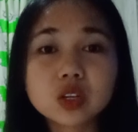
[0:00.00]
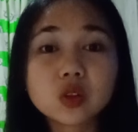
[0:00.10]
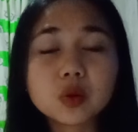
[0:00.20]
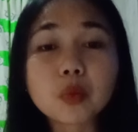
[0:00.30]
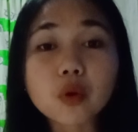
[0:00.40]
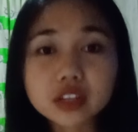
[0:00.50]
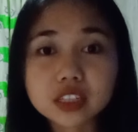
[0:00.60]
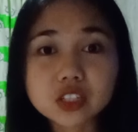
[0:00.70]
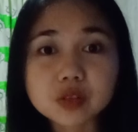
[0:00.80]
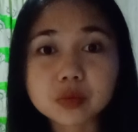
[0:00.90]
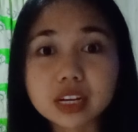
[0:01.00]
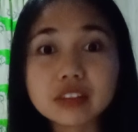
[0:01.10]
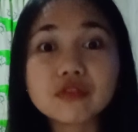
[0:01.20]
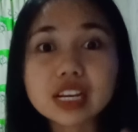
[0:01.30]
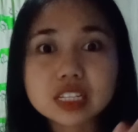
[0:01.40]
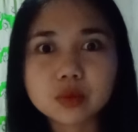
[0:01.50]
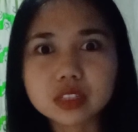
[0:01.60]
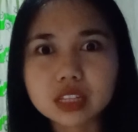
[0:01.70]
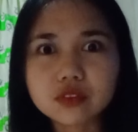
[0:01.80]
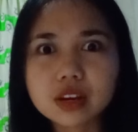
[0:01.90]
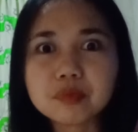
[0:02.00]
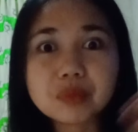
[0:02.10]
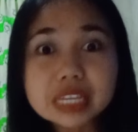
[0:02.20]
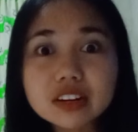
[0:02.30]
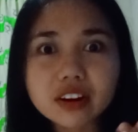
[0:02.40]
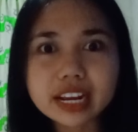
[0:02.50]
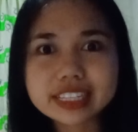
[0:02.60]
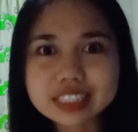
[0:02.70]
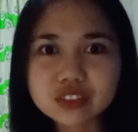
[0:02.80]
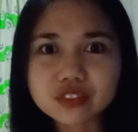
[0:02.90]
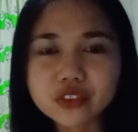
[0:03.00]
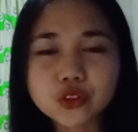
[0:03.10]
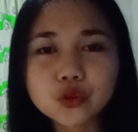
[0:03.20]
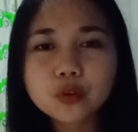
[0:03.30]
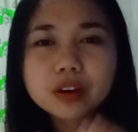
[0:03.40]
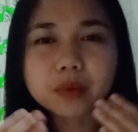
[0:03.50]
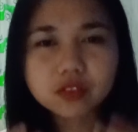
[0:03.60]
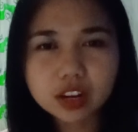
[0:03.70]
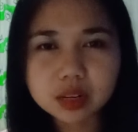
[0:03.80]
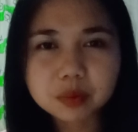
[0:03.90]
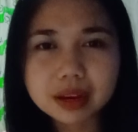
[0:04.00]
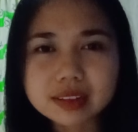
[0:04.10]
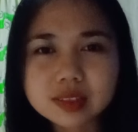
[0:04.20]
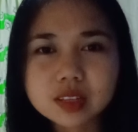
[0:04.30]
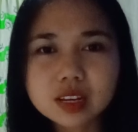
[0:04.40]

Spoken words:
be more knowledgeable and flexible enough and be creative and doing my very best